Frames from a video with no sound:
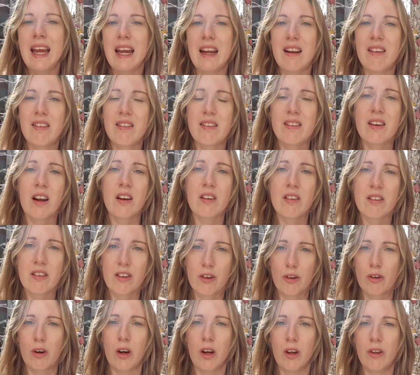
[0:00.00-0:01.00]
it stunts
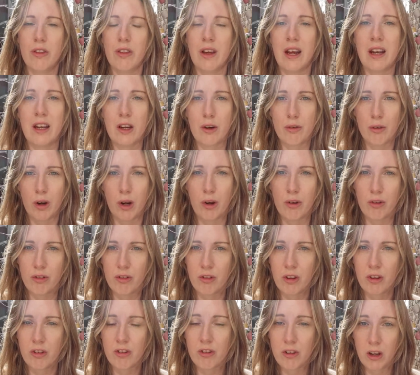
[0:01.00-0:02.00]
the growth and it
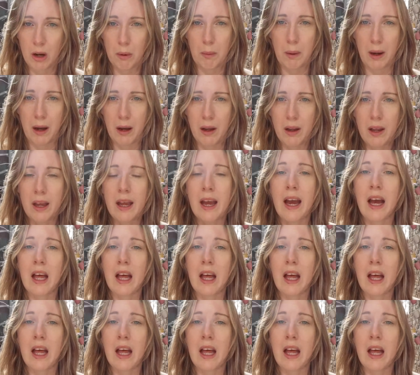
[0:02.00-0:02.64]
grows slower.